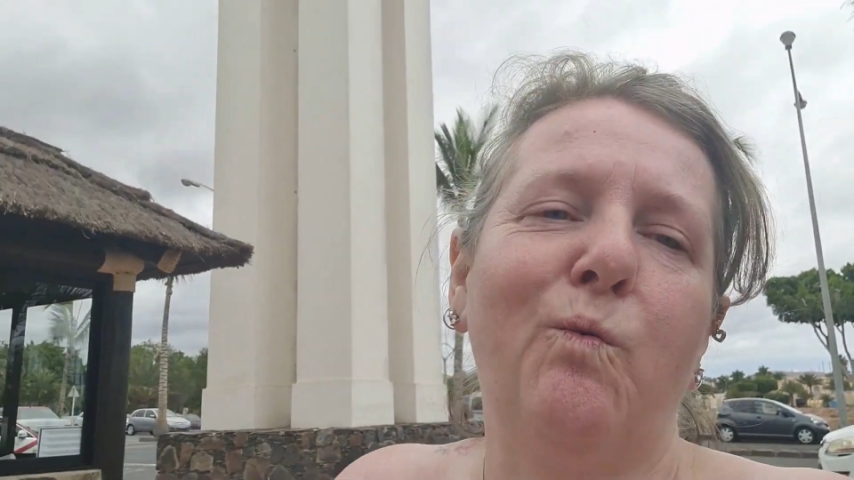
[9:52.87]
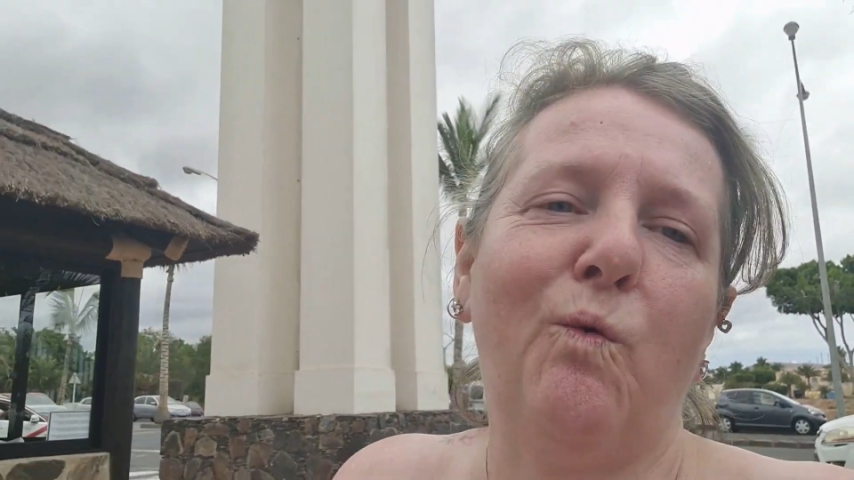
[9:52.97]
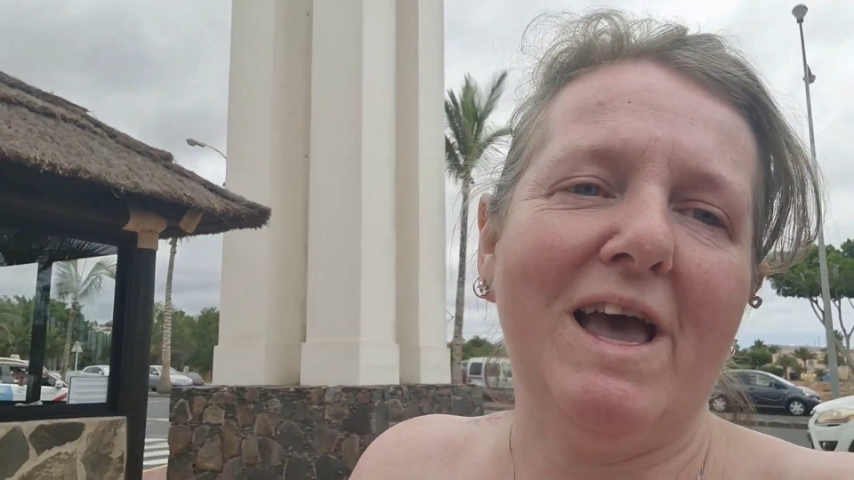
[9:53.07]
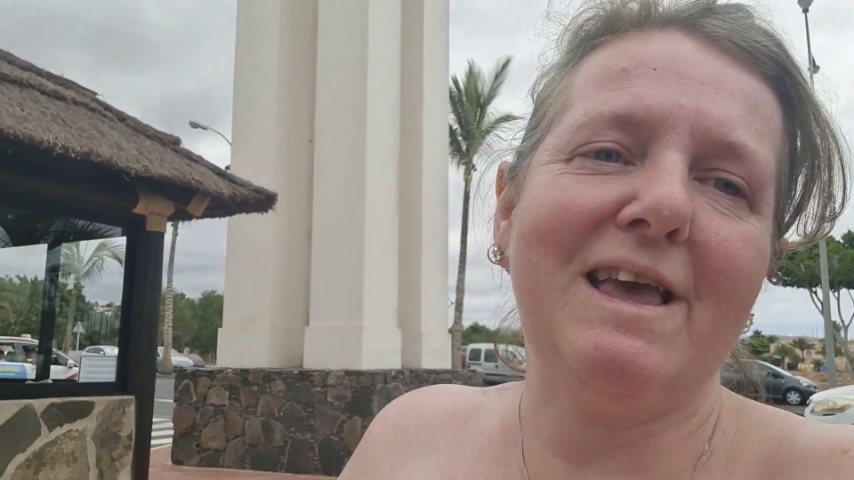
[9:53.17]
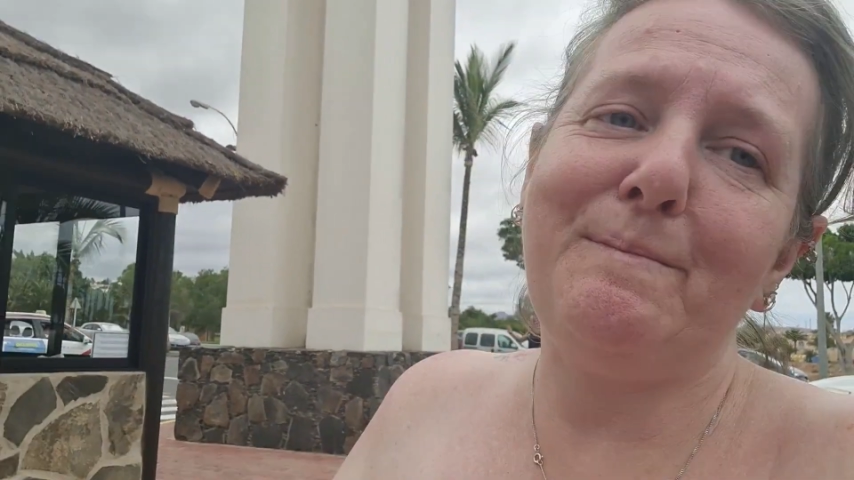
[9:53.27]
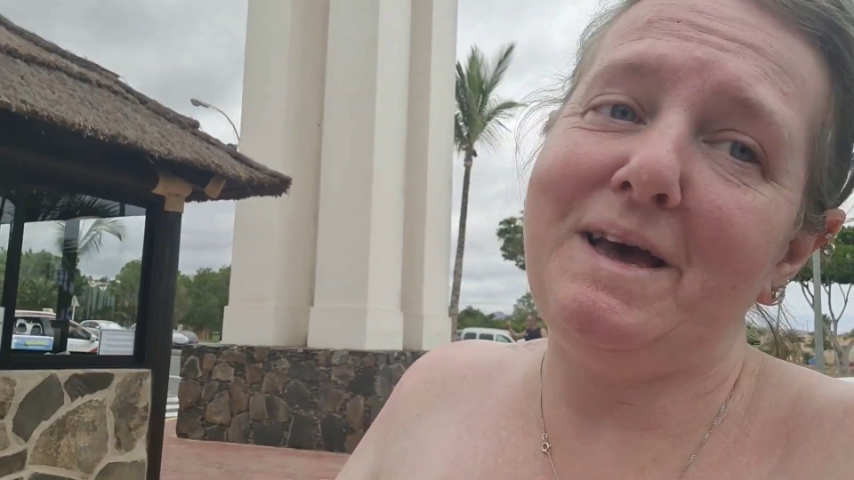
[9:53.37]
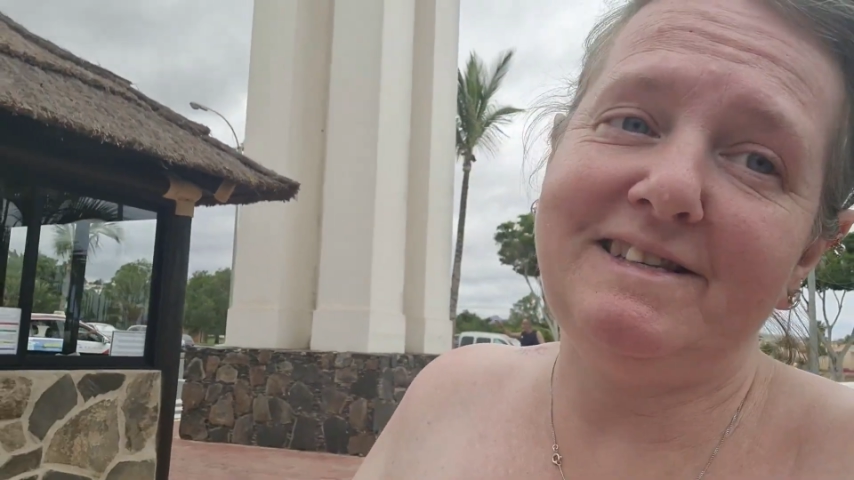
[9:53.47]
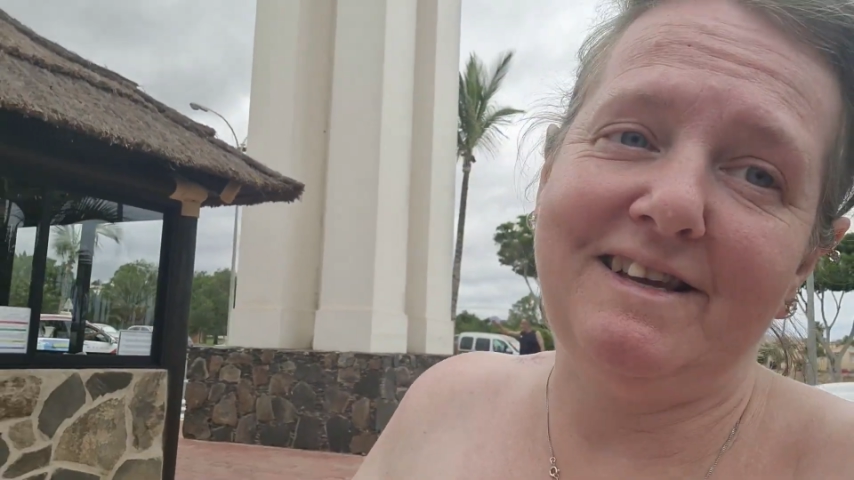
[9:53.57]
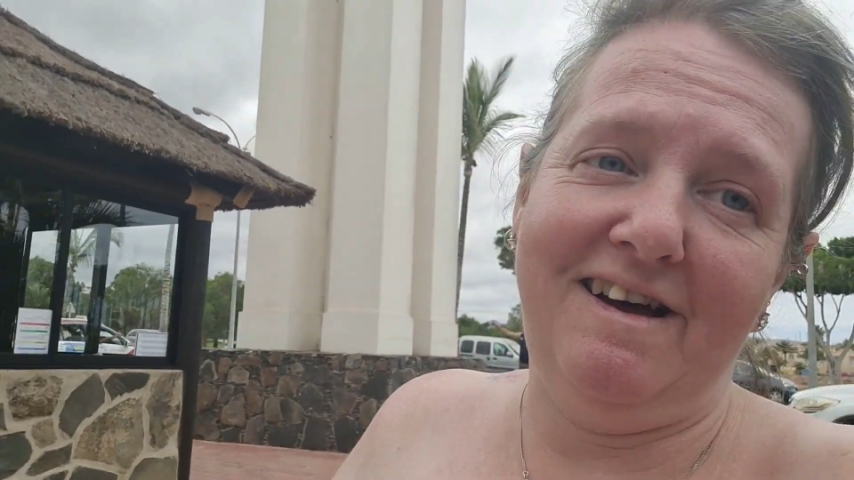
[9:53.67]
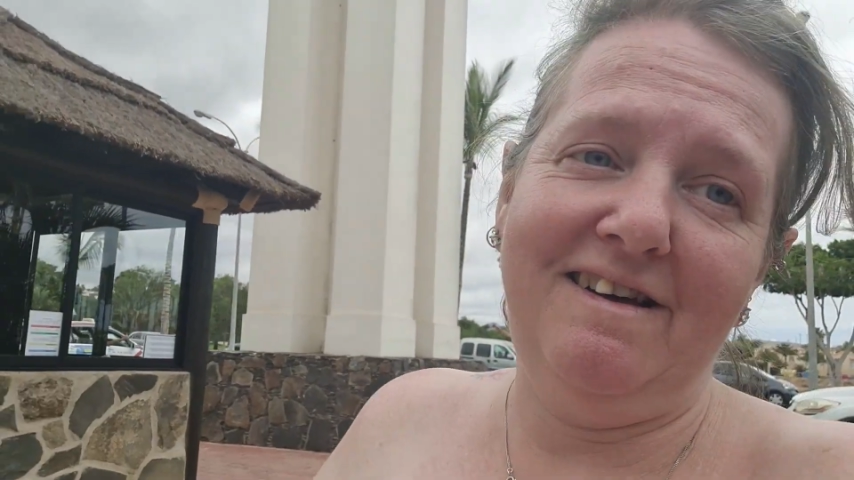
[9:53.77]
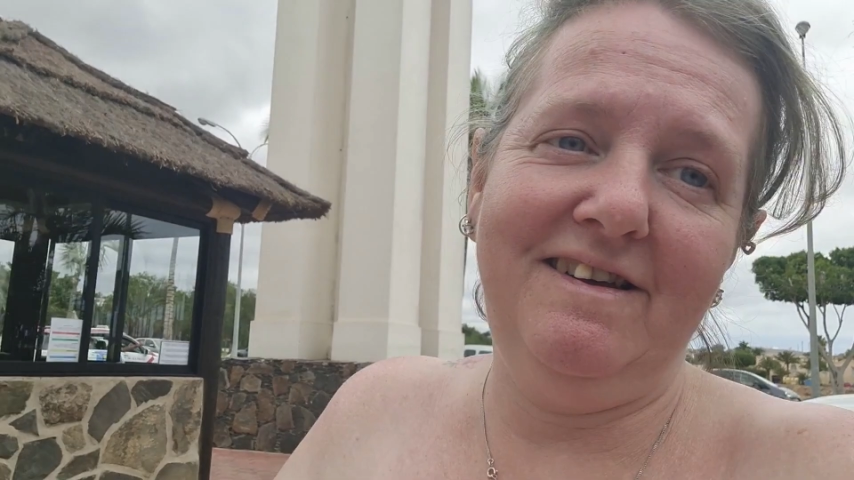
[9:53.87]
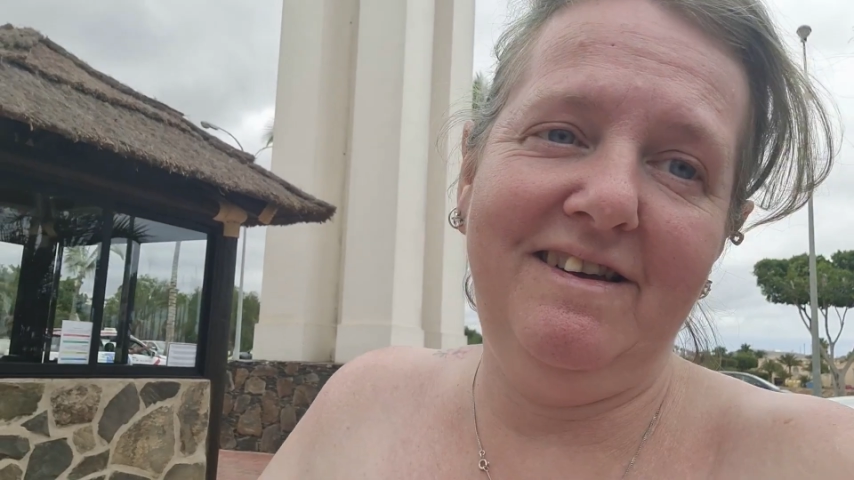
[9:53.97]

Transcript: way better,